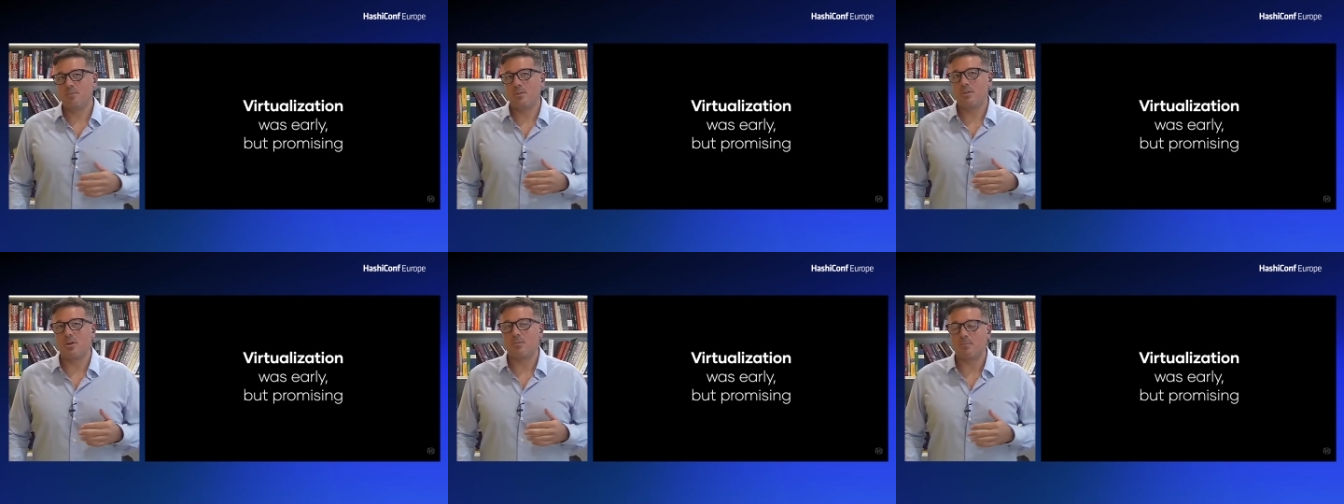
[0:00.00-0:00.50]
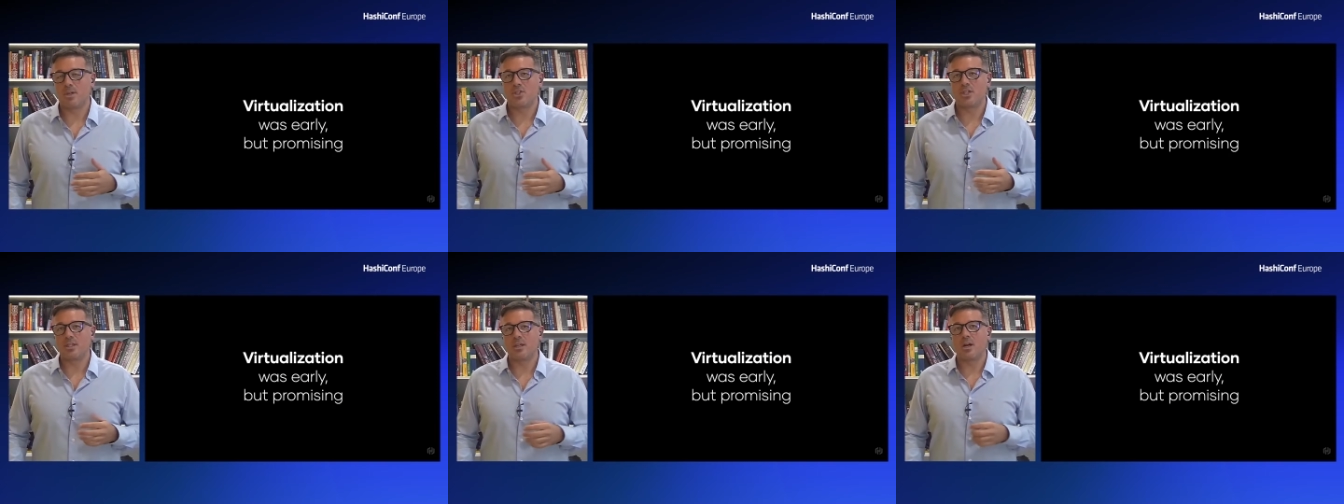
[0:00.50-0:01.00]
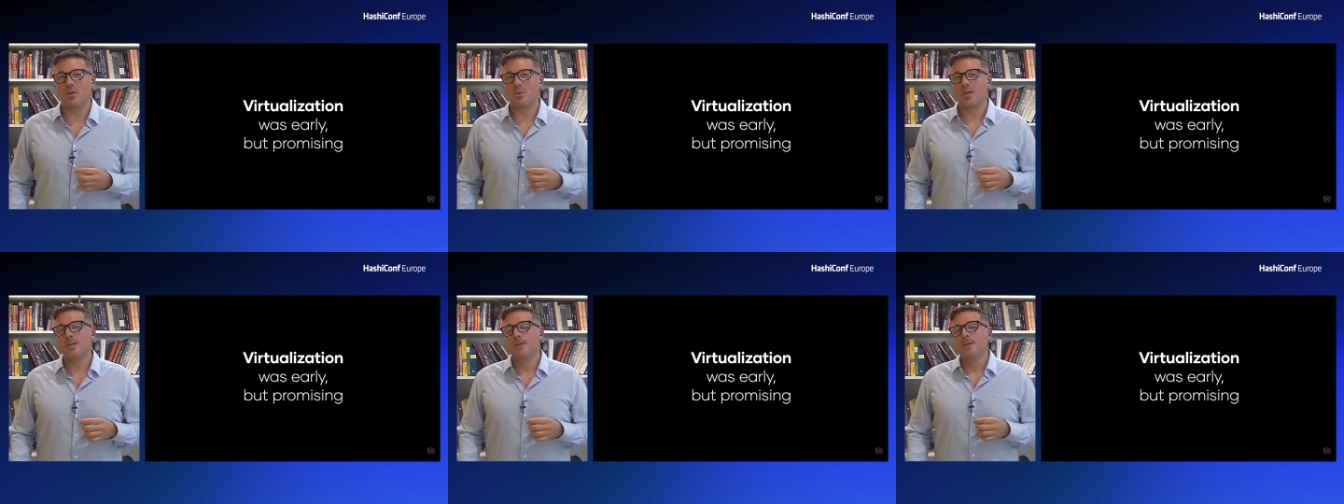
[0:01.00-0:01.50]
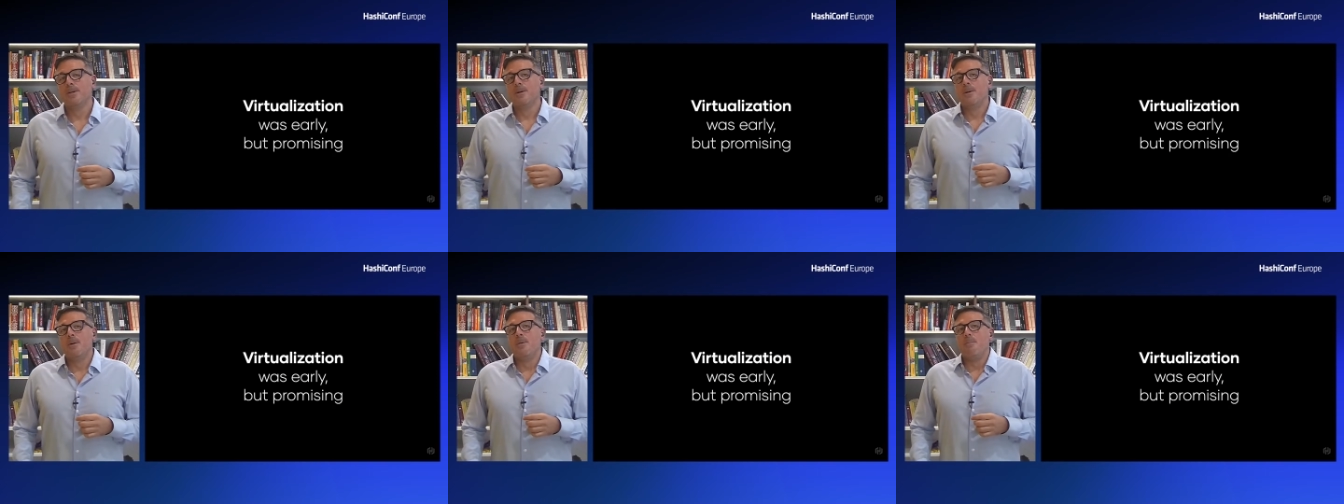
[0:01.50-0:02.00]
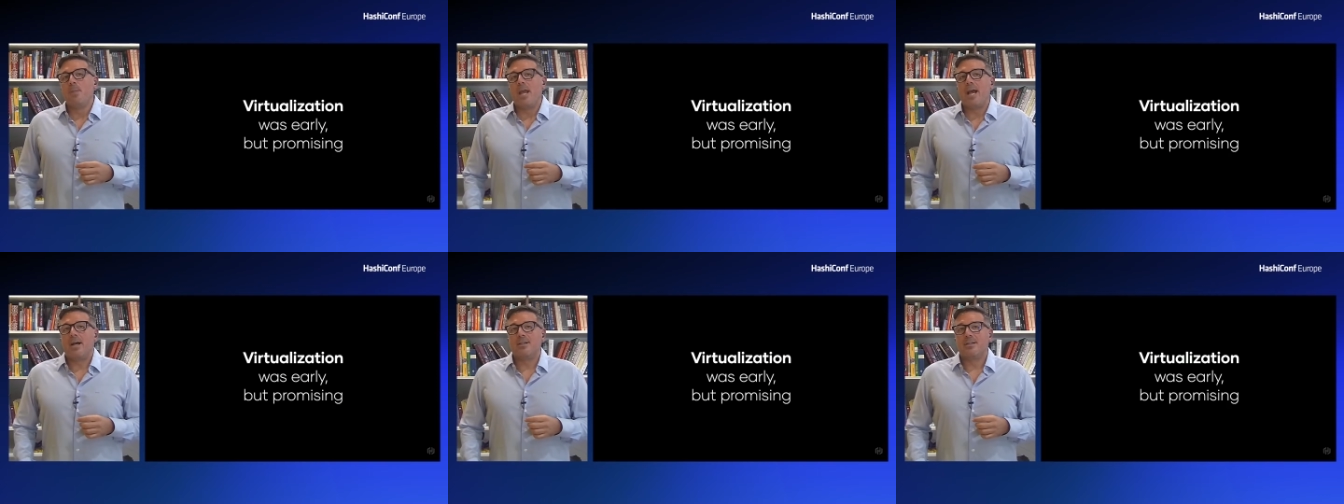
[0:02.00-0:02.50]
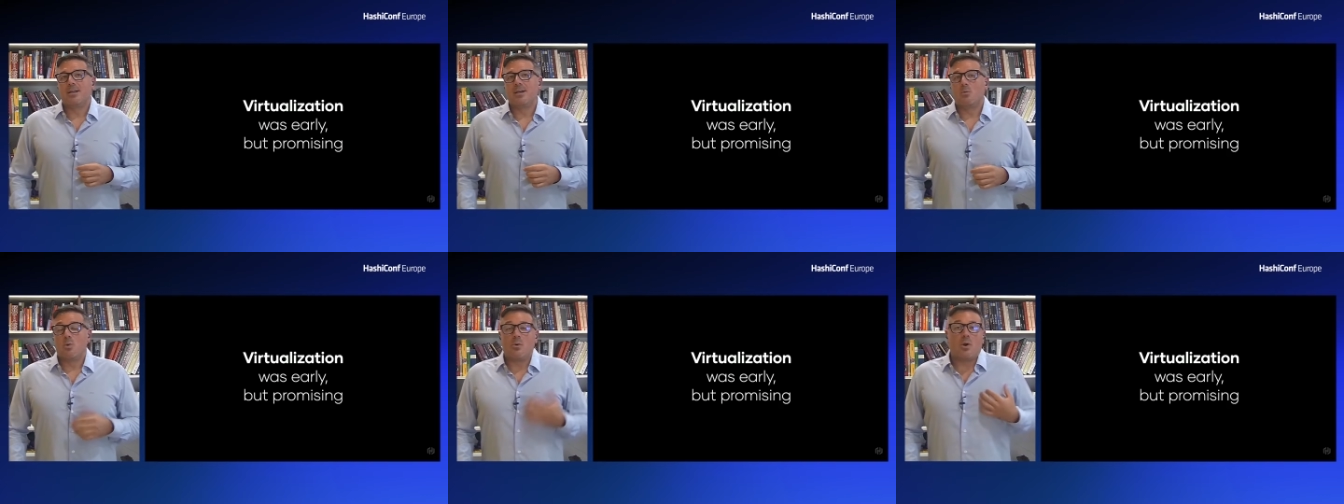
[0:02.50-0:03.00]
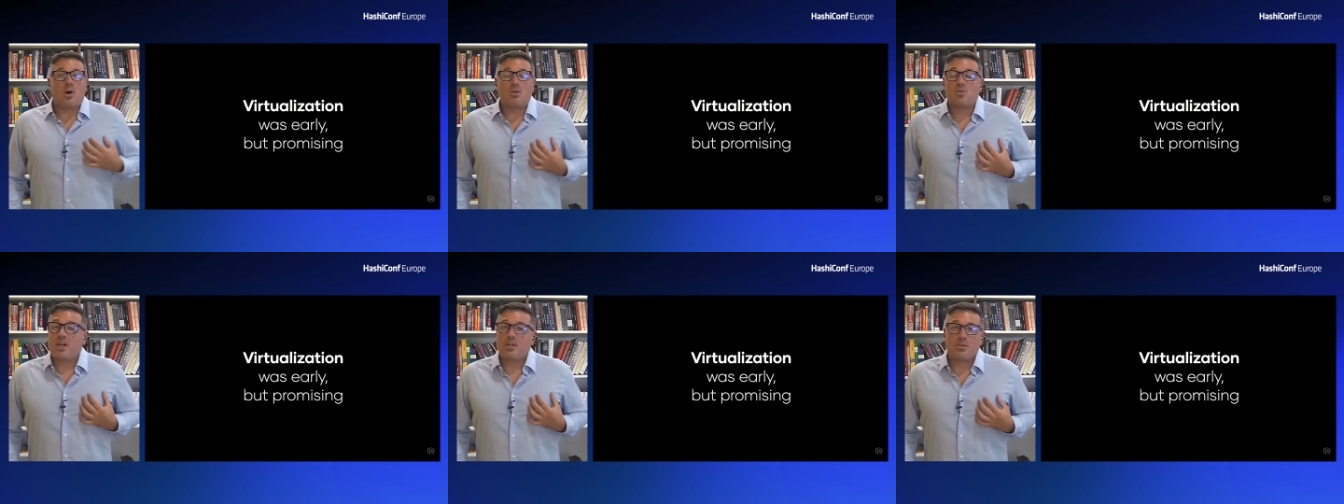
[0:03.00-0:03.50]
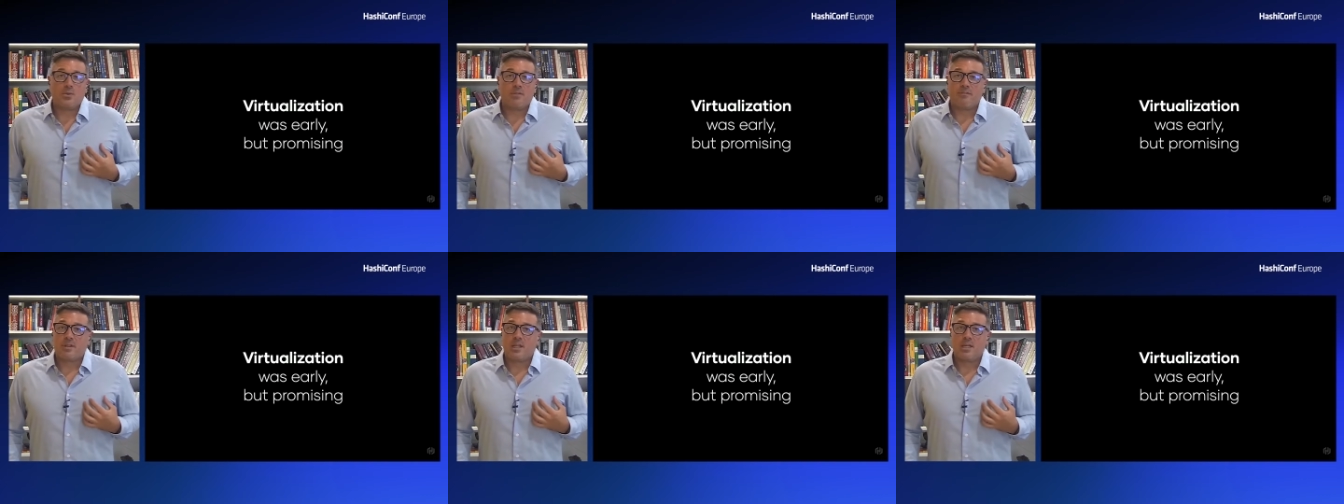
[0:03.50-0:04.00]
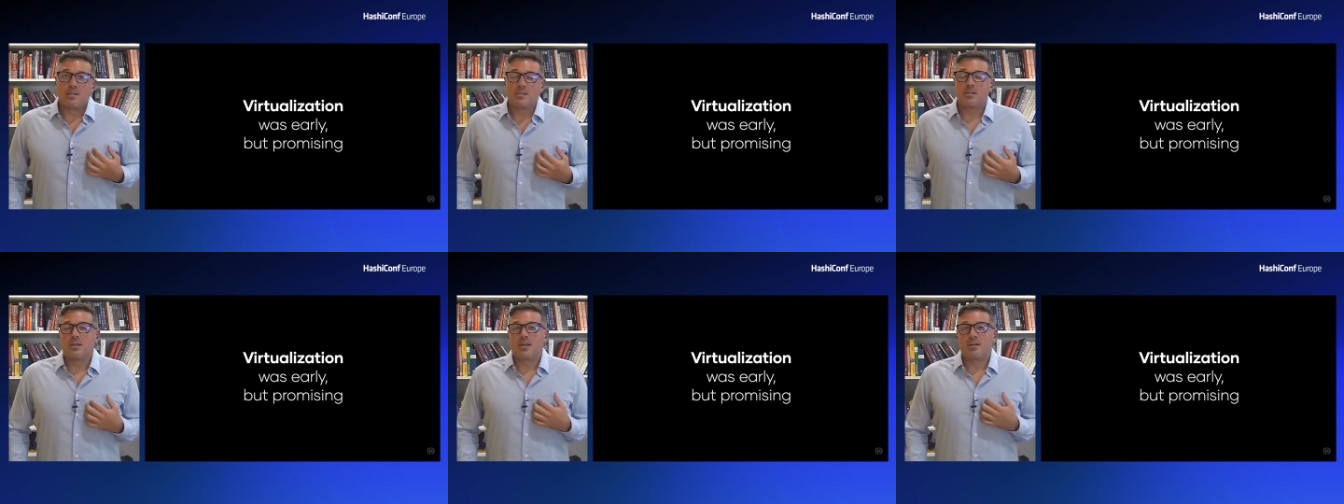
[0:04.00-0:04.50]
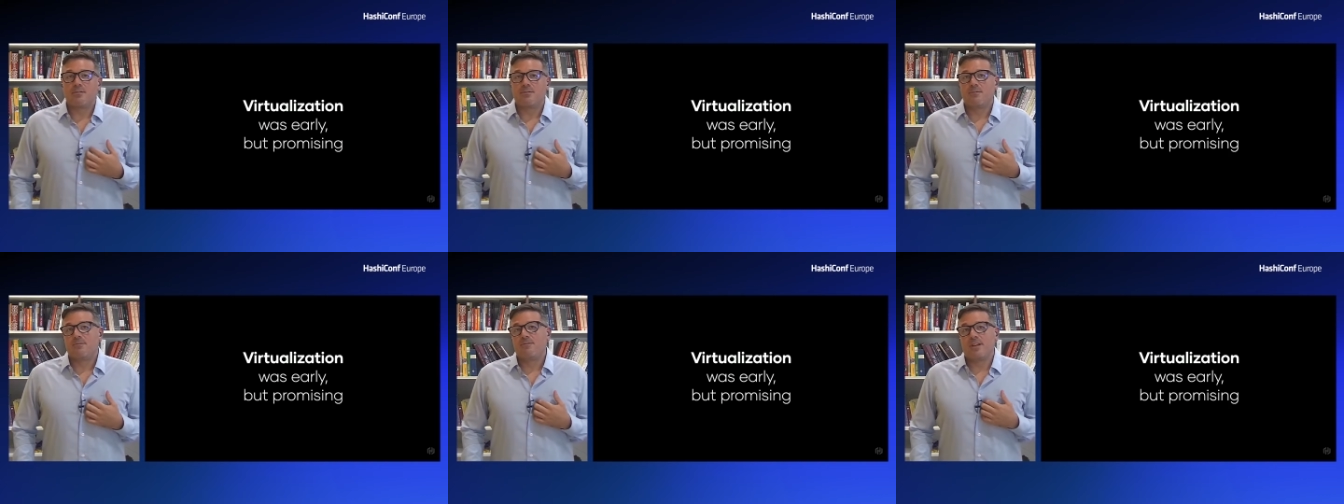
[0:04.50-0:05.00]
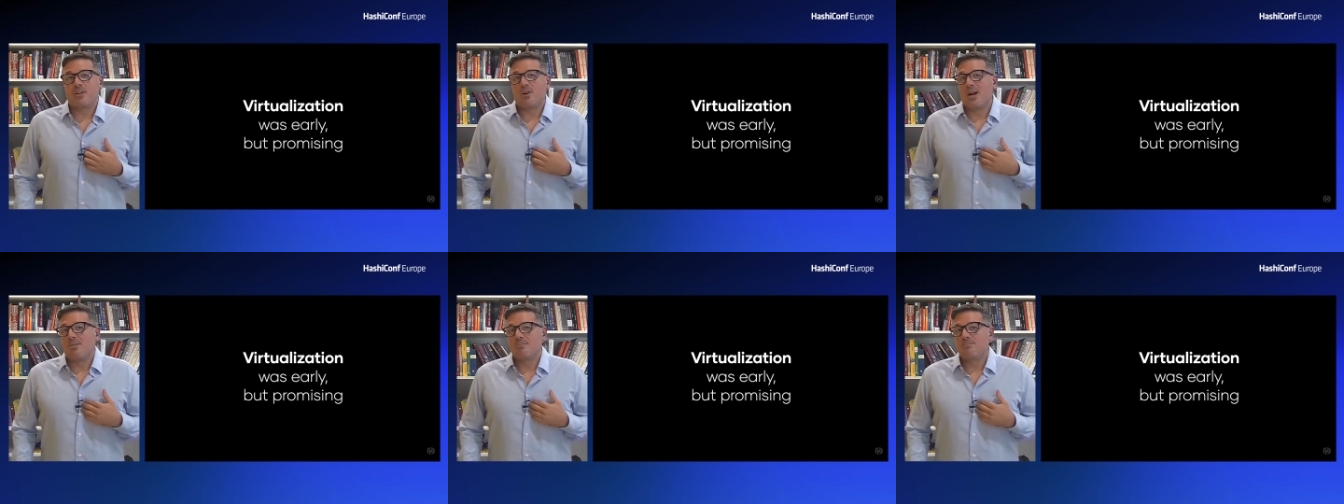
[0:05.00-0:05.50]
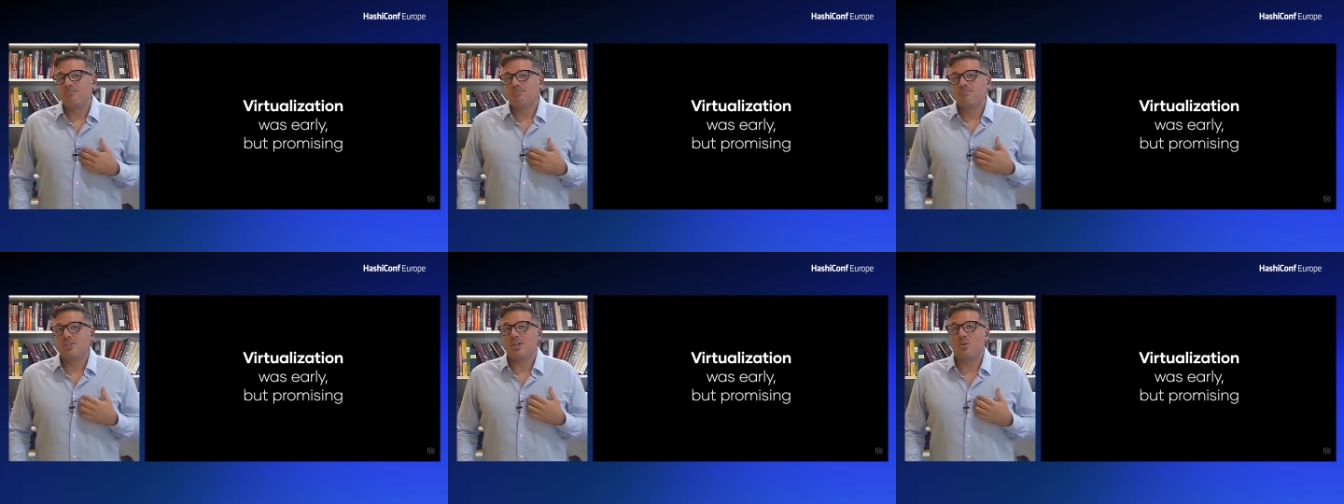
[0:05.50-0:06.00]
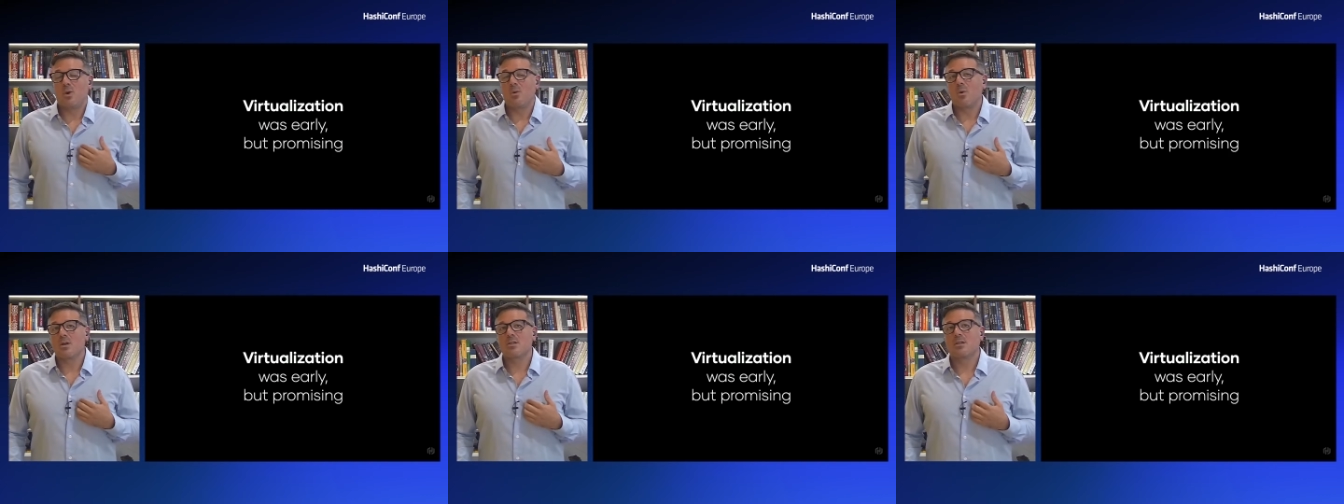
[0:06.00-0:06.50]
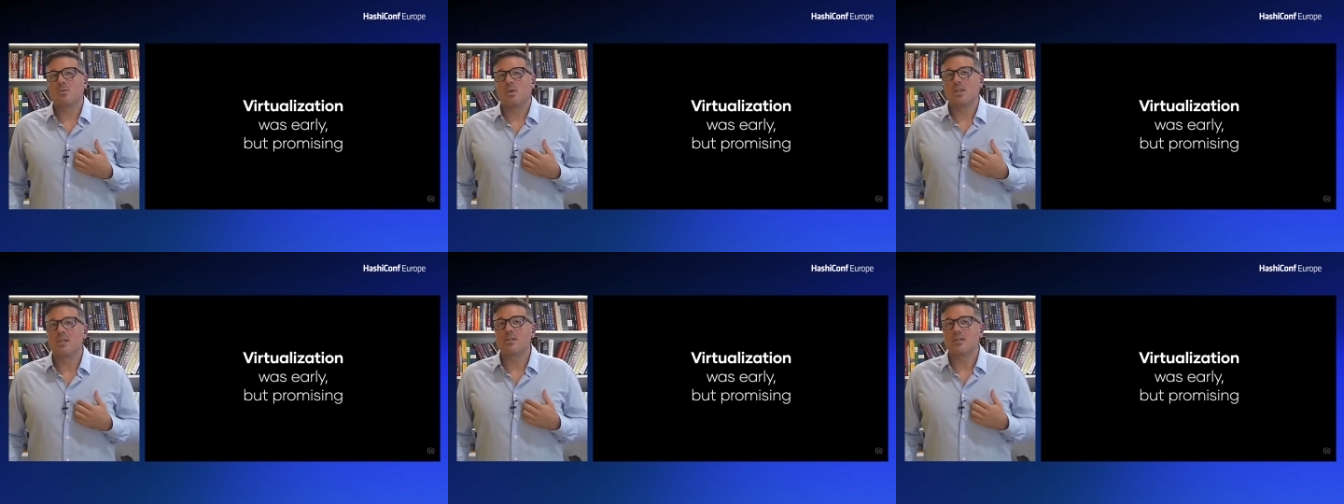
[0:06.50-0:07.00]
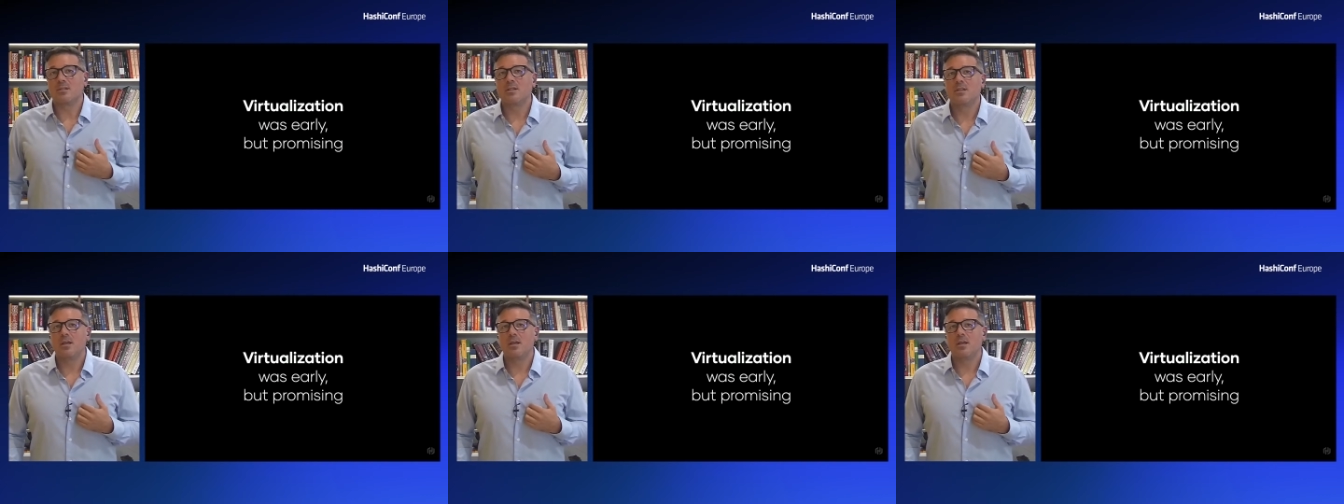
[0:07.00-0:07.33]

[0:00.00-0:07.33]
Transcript: you know machine hardware, and uh, we were all trying to do different things to kind of figure out you know what works and what doesn't.